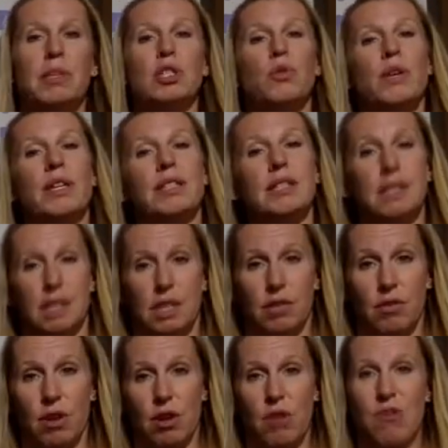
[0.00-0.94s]
between
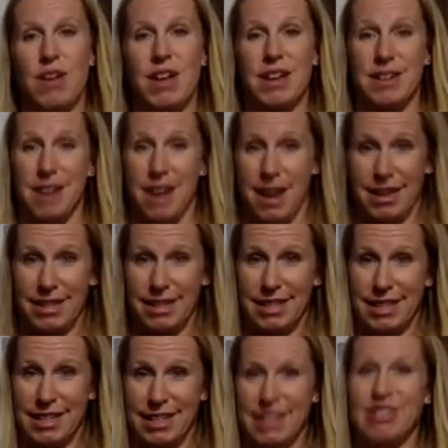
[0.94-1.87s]
0 and
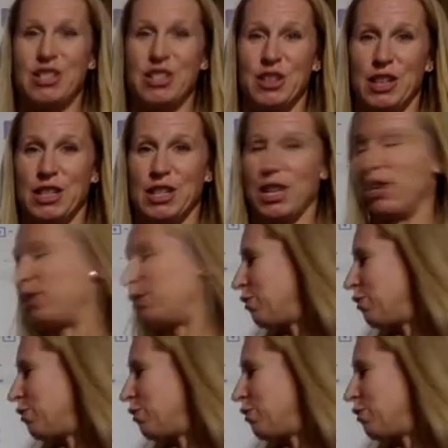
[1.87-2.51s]
90. So that's how you